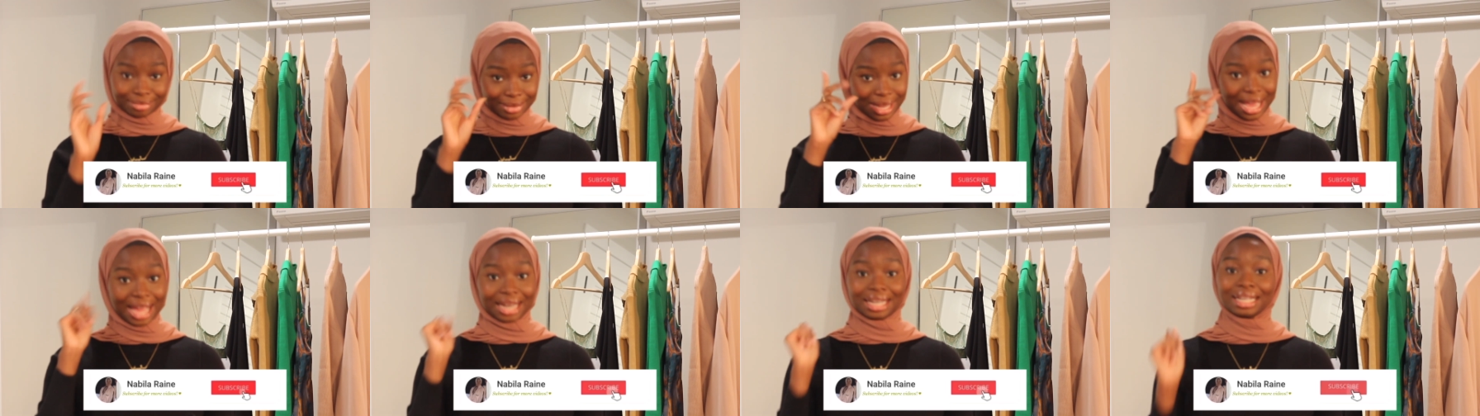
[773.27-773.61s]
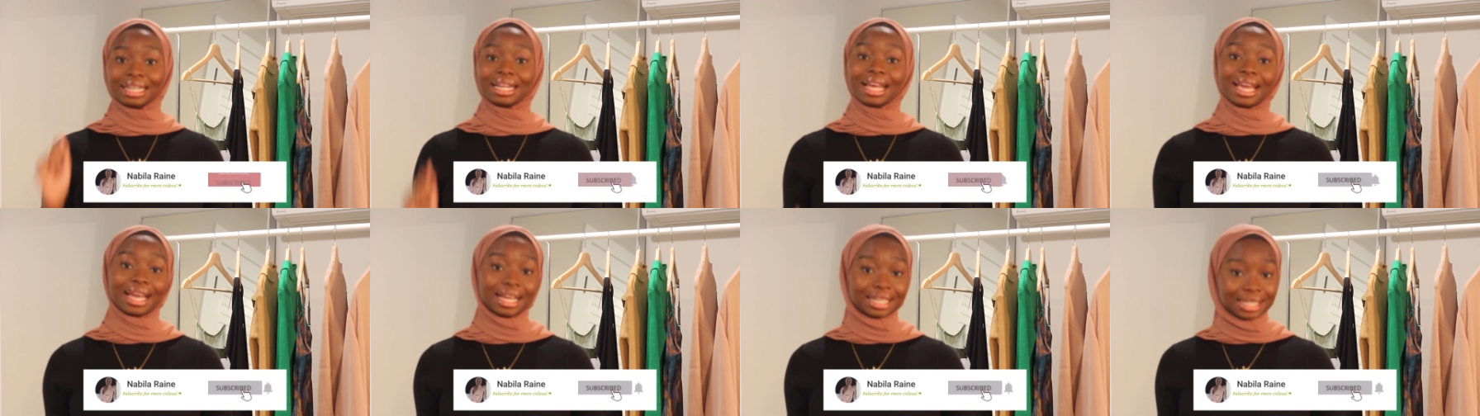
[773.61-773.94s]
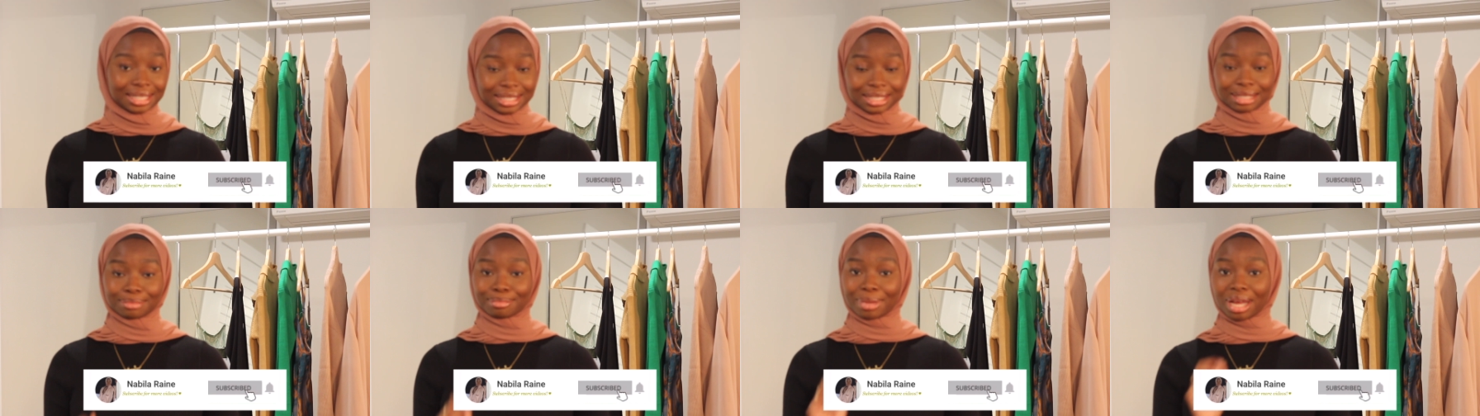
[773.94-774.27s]
I need to add
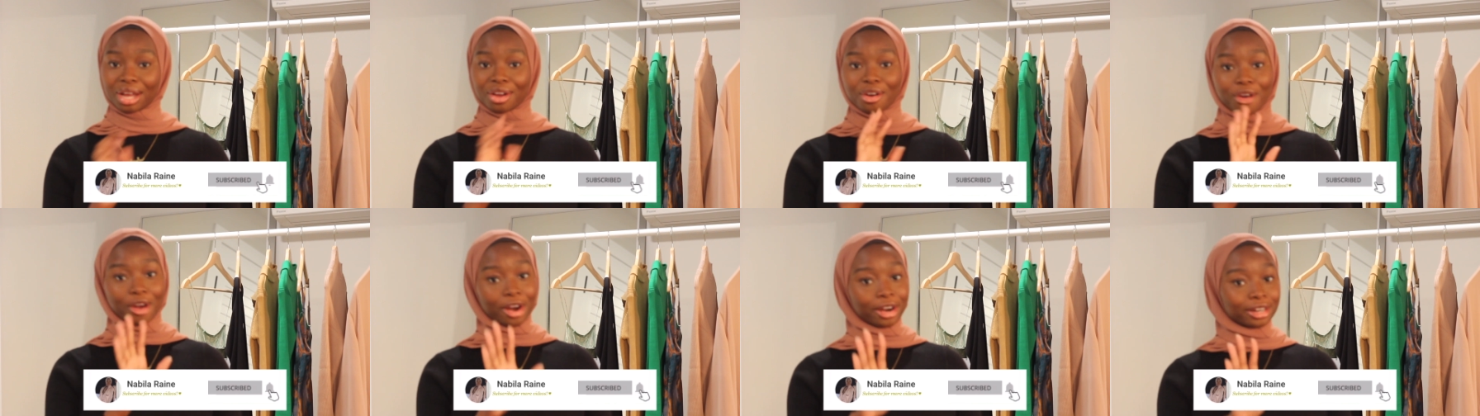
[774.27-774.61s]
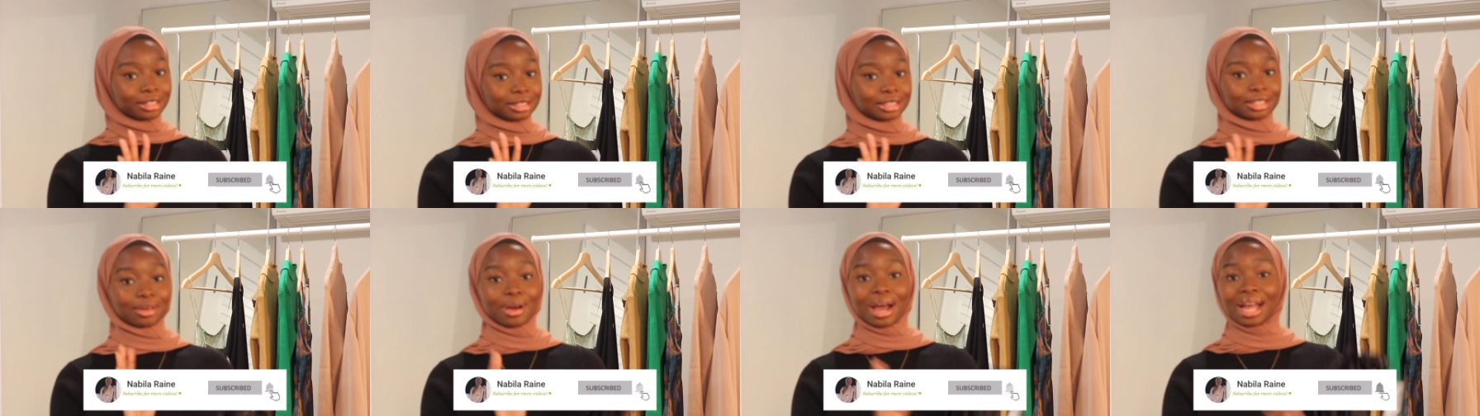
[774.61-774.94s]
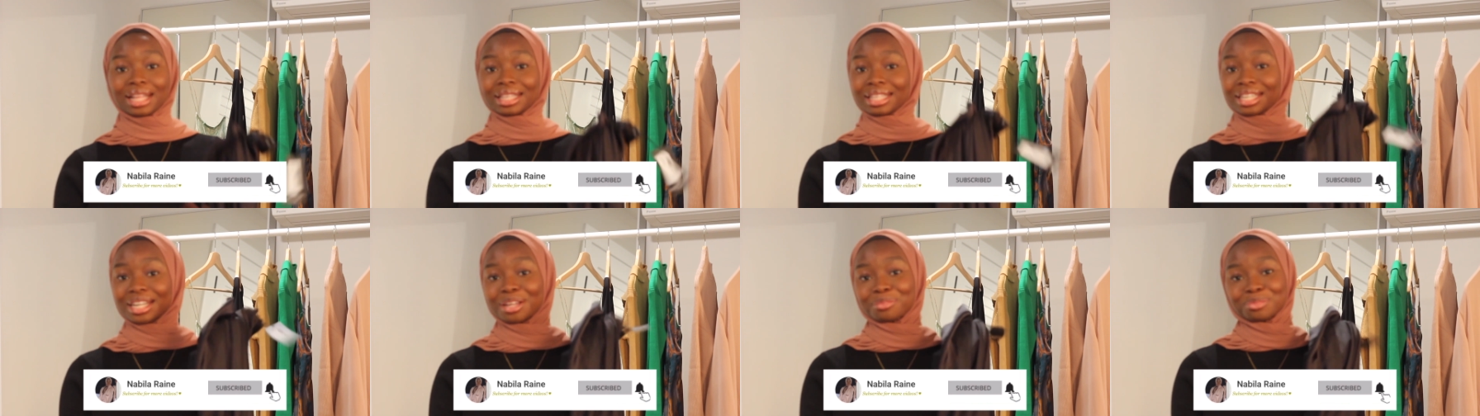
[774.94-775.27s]
this to my cart. So I
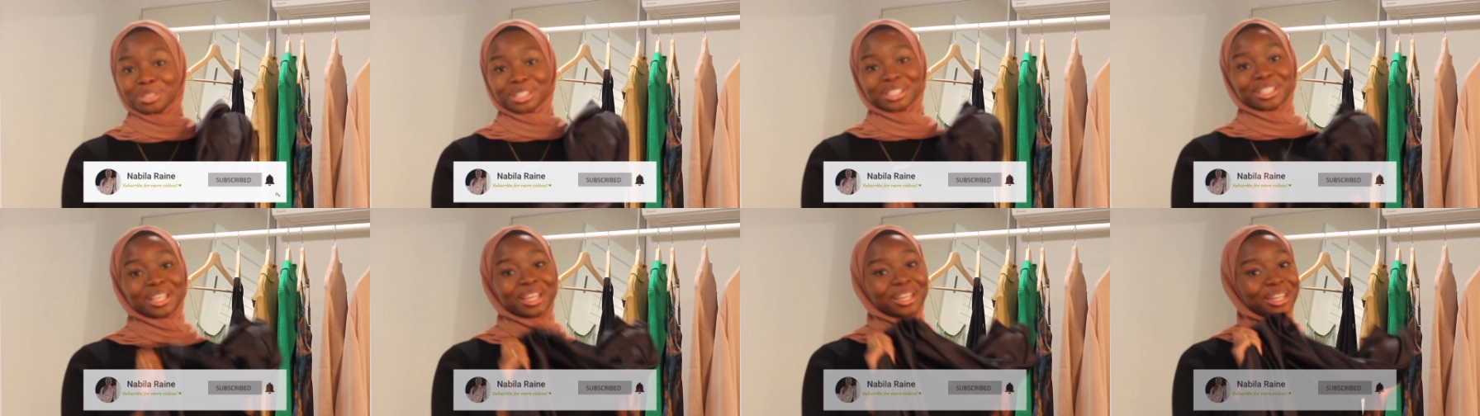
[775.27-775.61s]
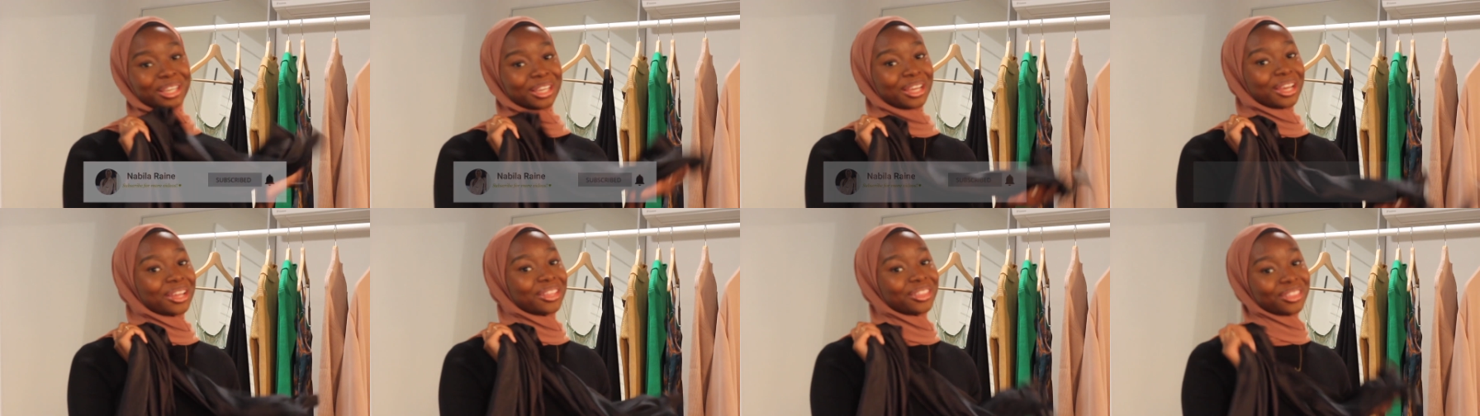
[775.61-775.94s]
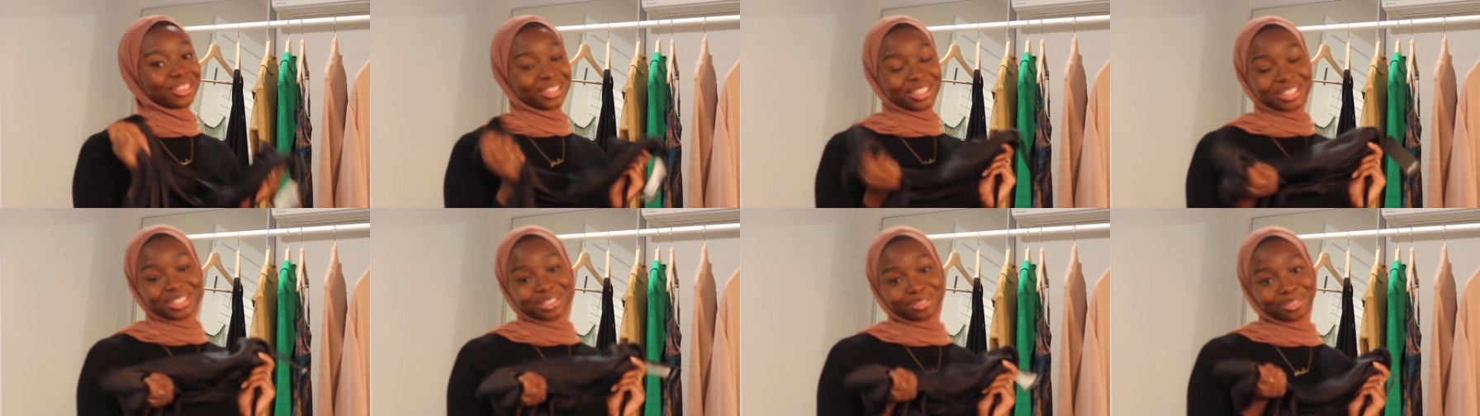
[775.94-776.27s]
ended up just getting
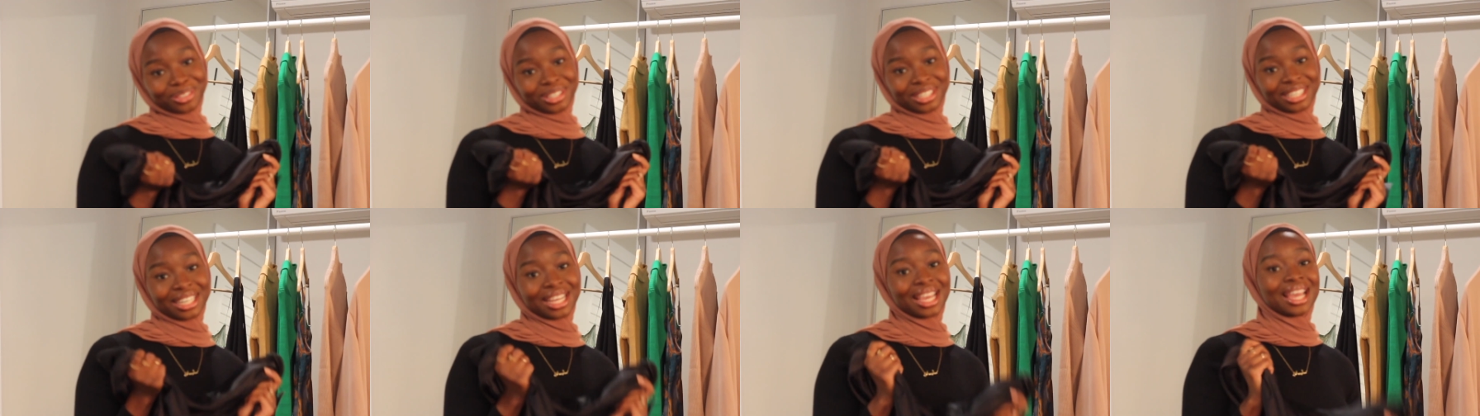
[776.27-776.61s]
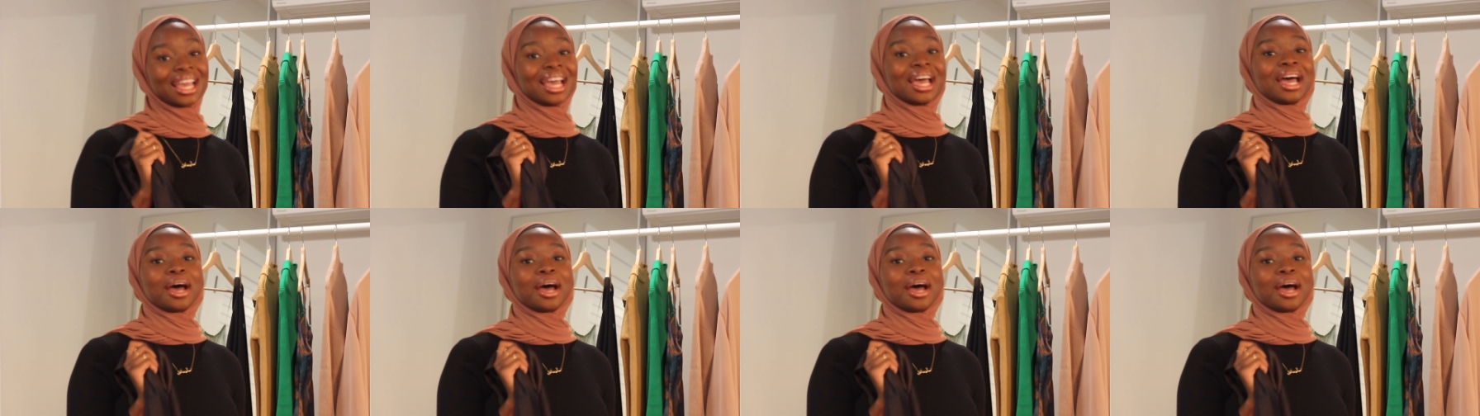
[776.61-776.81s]
this one